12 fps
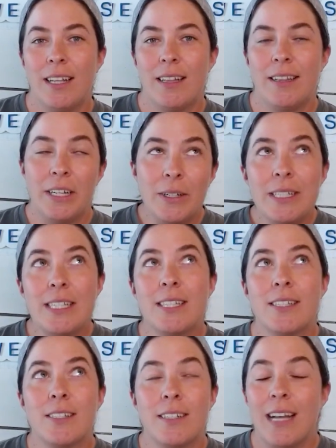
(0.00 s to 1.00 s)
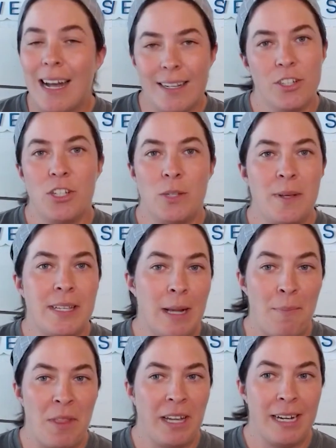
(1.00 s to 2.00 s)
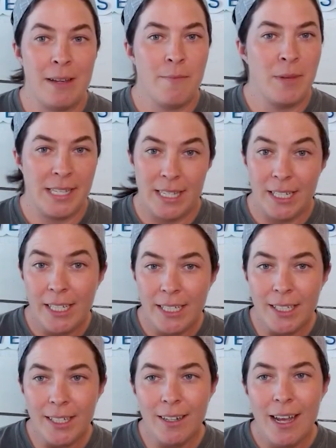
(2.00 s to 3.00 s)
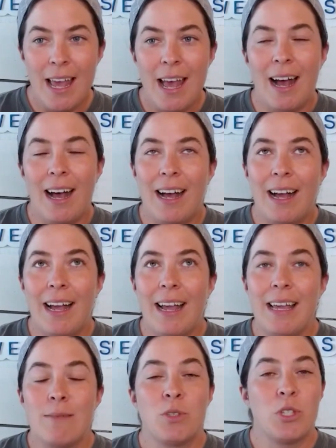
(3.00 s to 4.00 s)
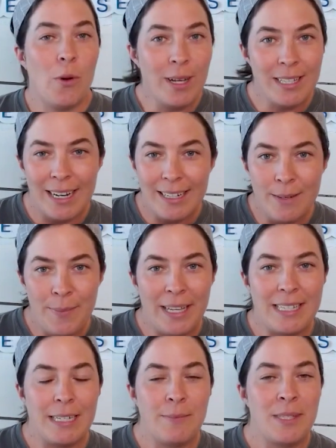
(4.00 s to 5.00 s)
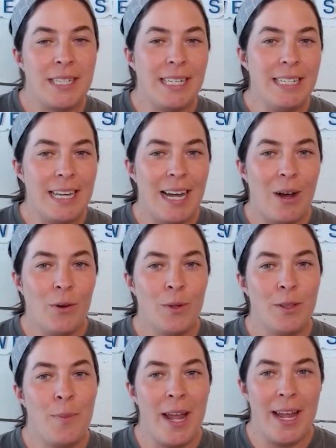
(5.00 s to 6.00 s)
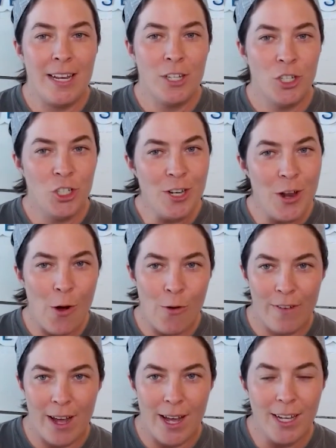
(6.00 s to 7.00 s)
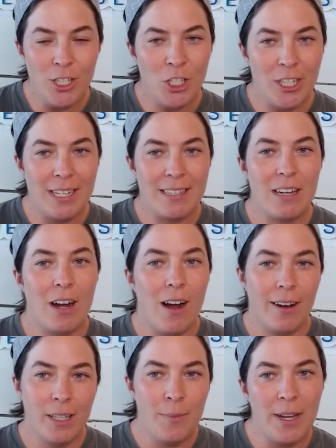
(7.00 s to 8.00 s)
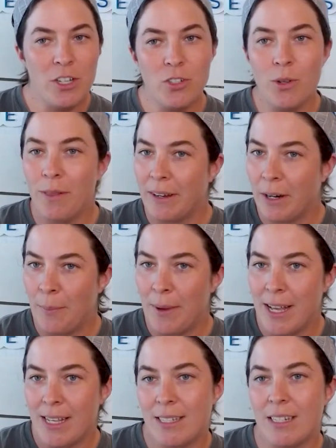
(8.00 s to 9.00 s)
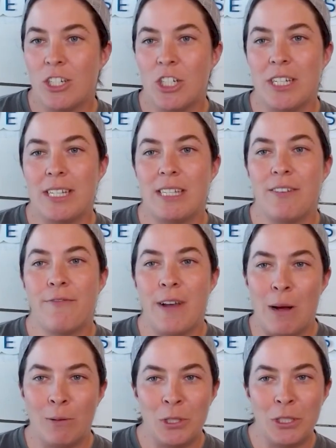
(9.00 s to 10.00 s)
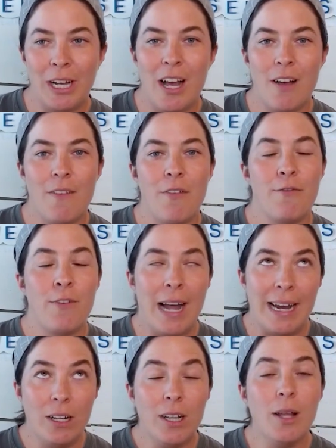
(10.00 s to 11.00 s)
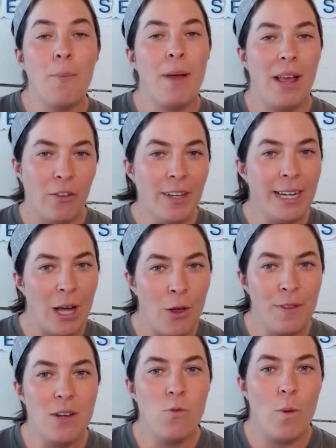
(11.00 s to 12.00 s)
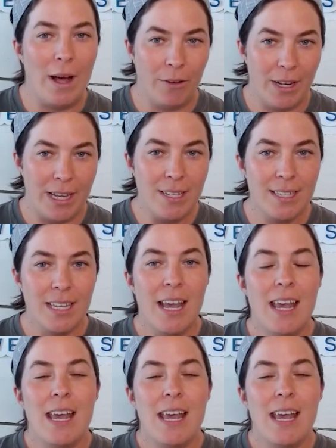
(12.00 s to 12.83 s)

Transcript: there's got to just be something I am missing here. I am so excited because I'm sitting down with Paige Genova. She is an occupational therapist and she is the founder of Vital Pelvic Health and Wellness,